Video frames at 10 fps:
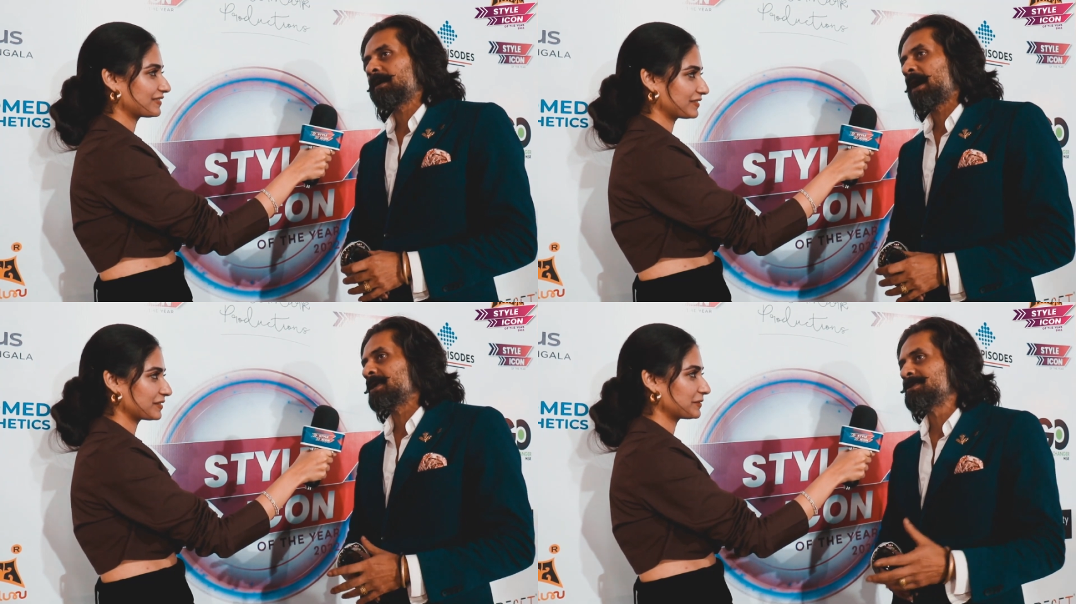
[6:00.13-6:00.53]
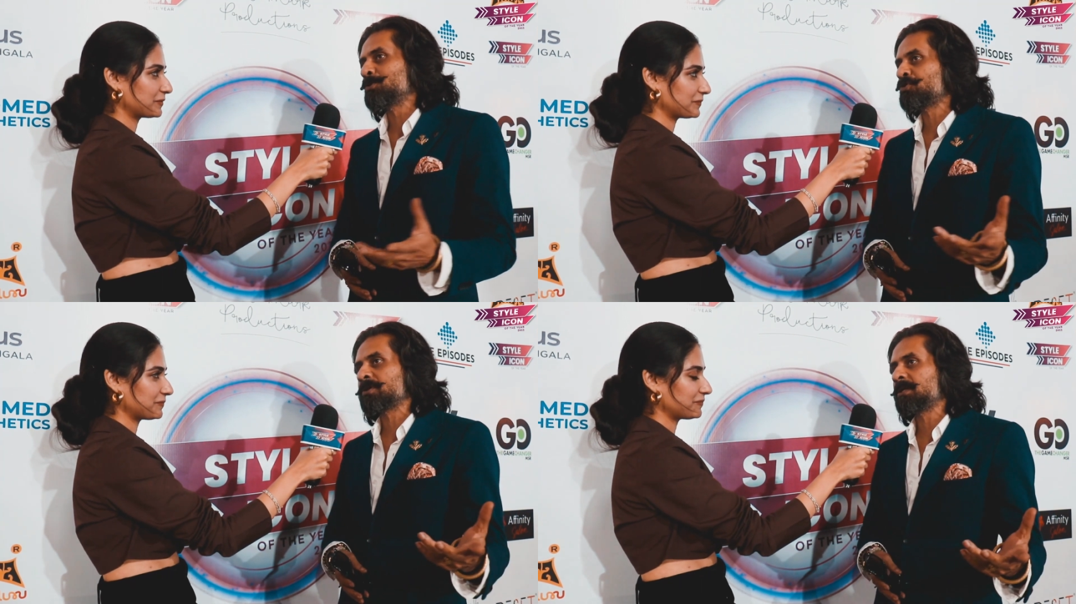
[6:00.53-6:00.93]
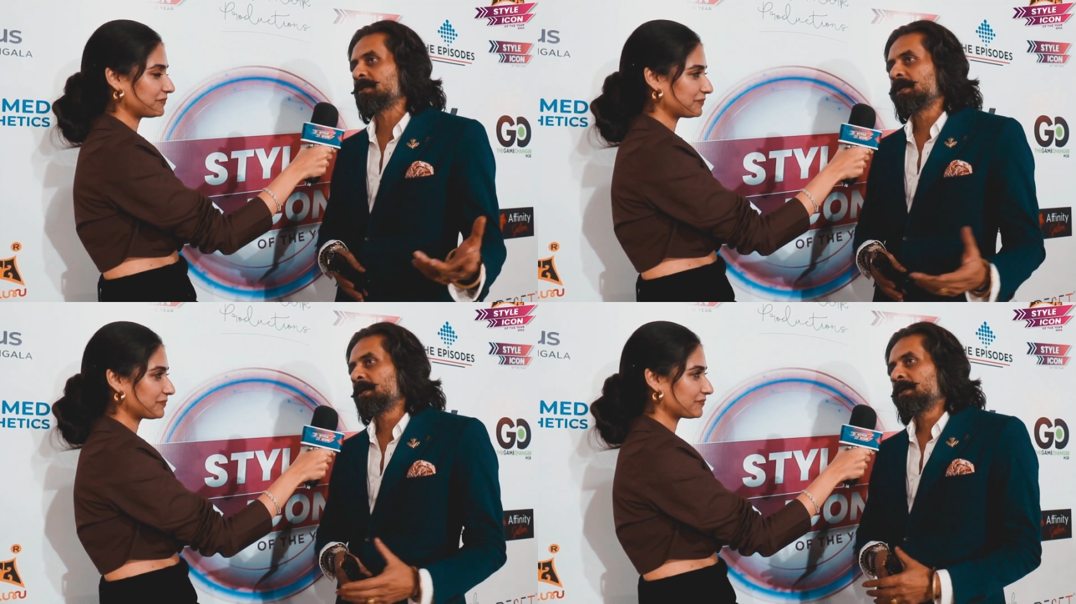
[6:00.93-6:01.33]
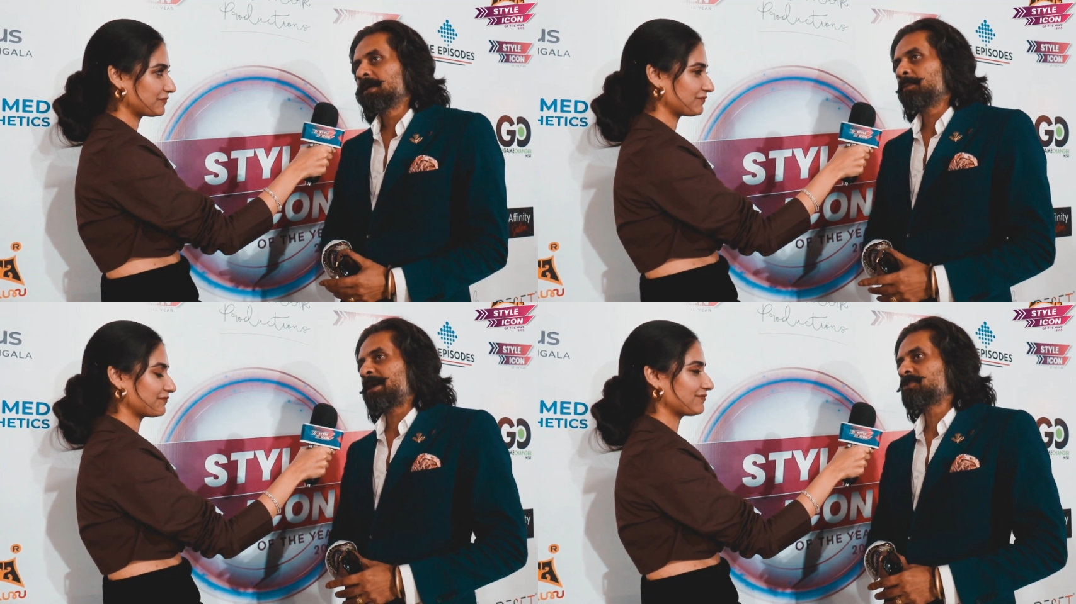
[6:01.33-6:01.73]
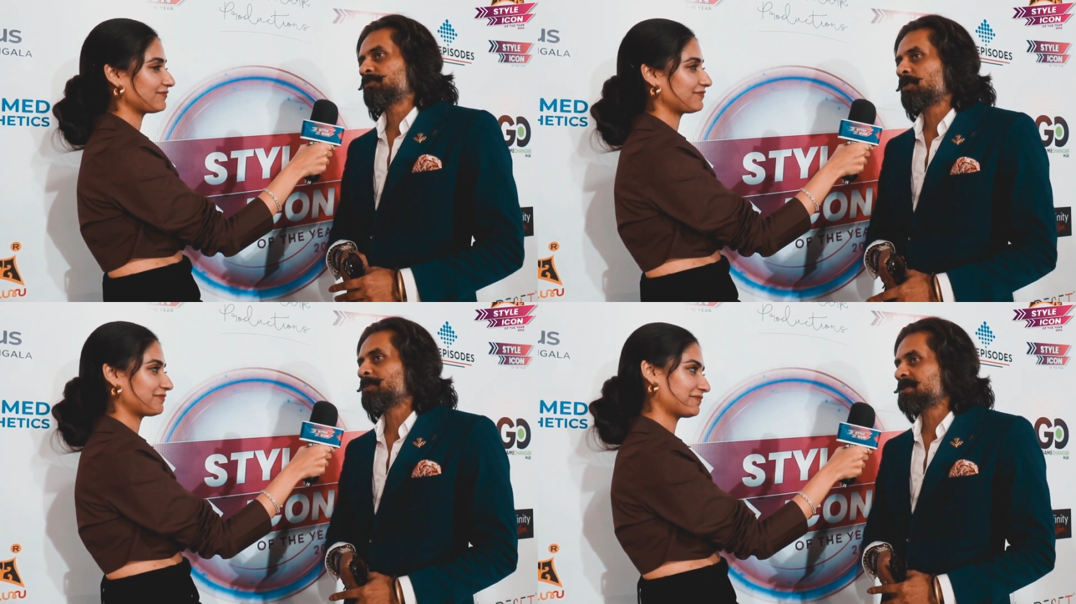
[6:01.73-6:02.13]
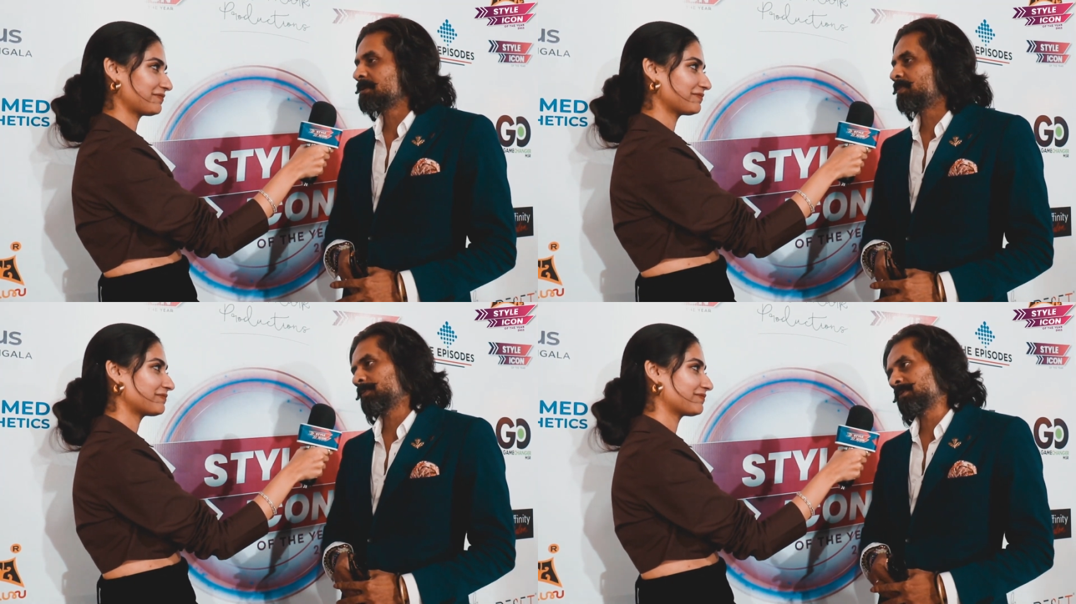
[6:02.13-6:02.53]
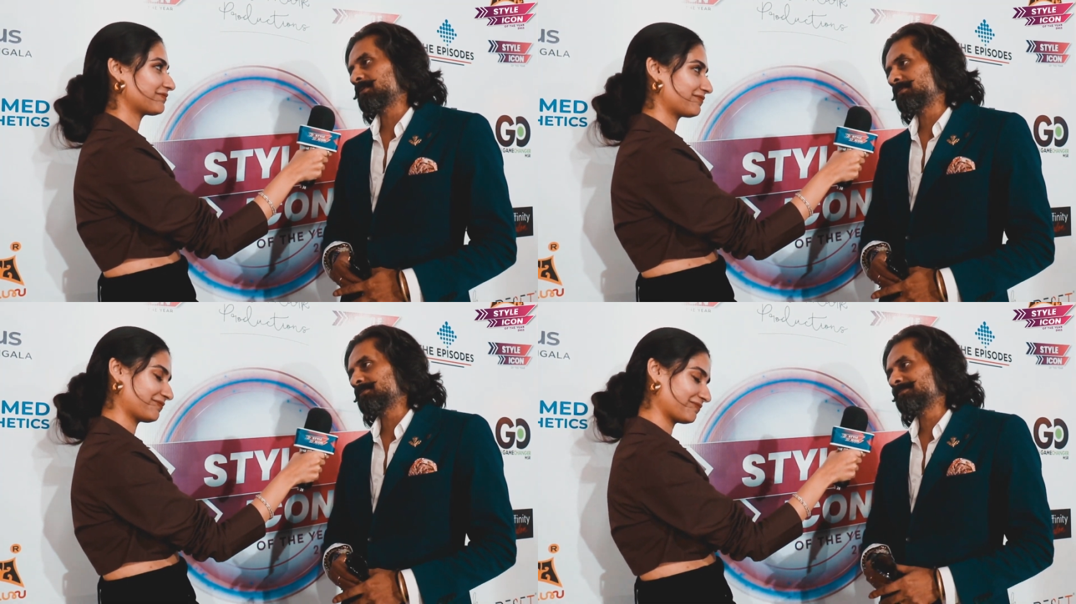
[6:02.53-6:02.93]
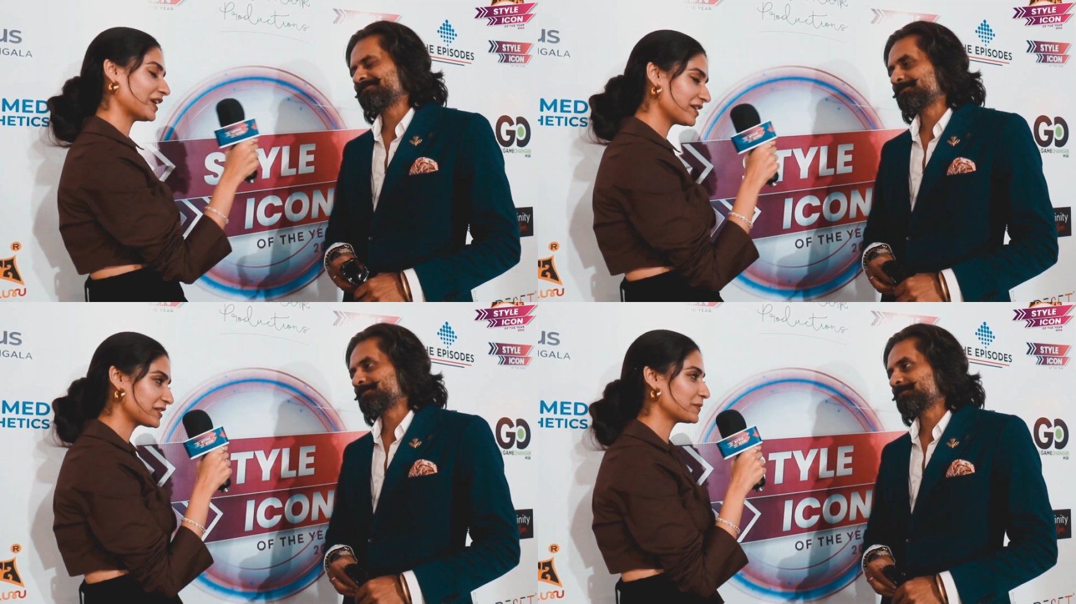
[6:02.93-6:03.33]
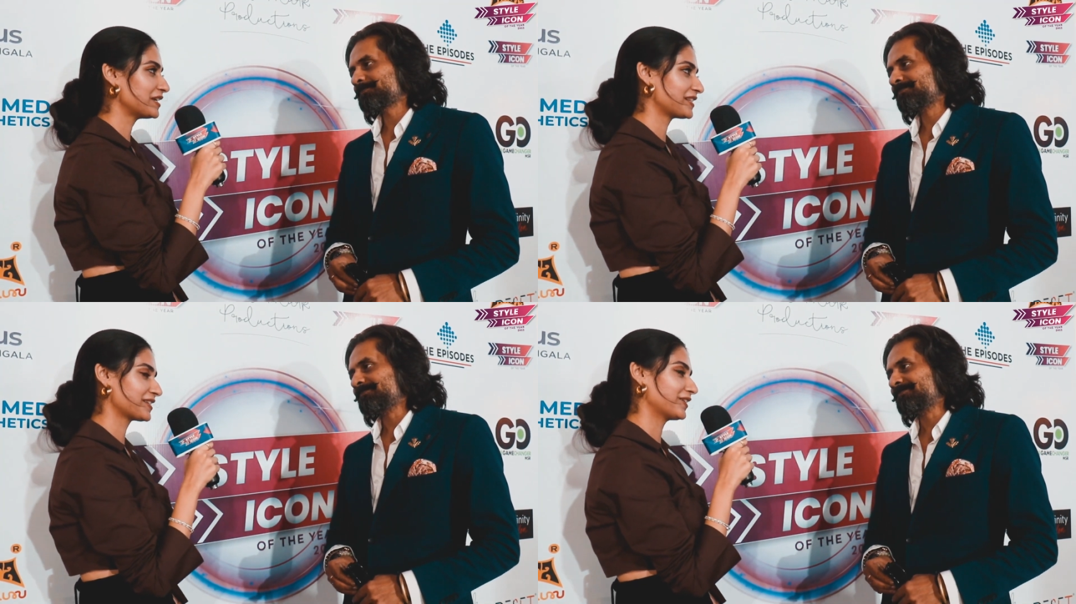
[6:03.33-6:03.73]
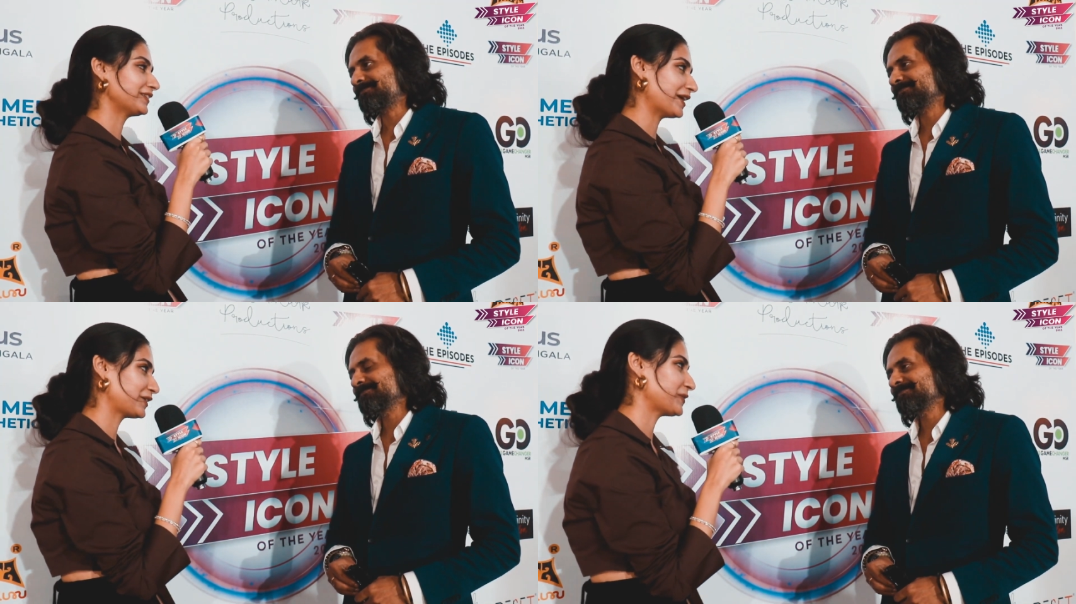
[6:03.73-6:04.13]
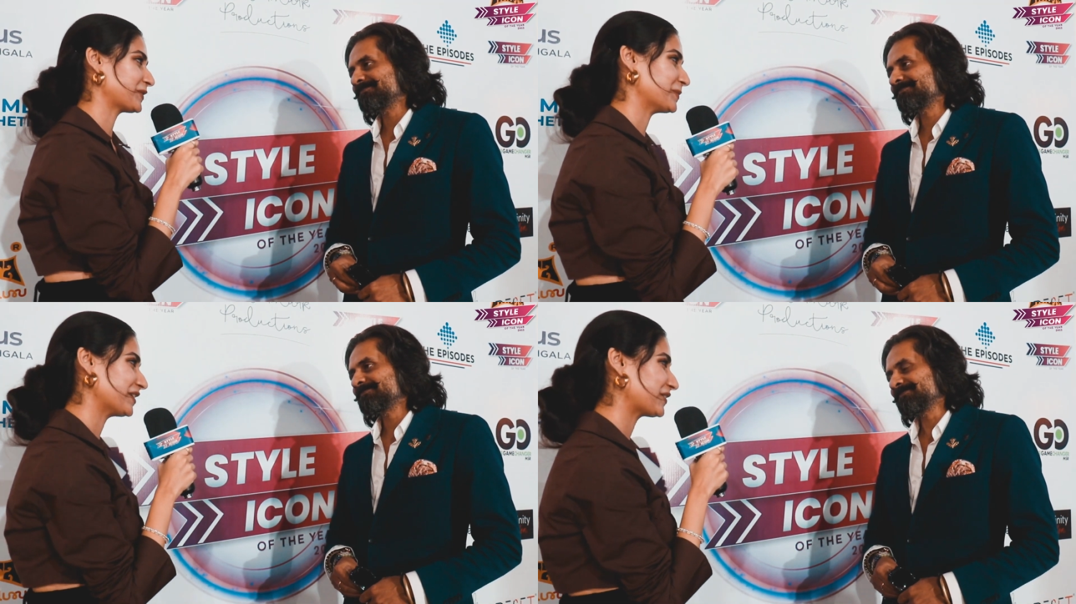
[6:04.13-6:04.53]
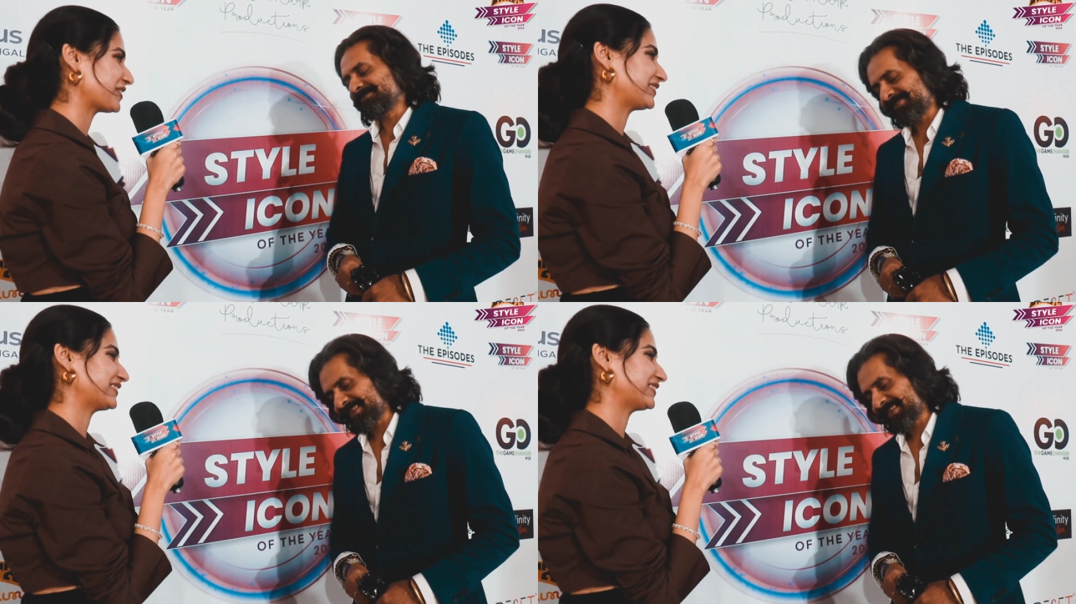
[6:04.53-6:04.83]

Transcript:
Speaker 1: as usual, a bunch of promising people.
Speaker 2: That is amazing, sir. Thank you so much.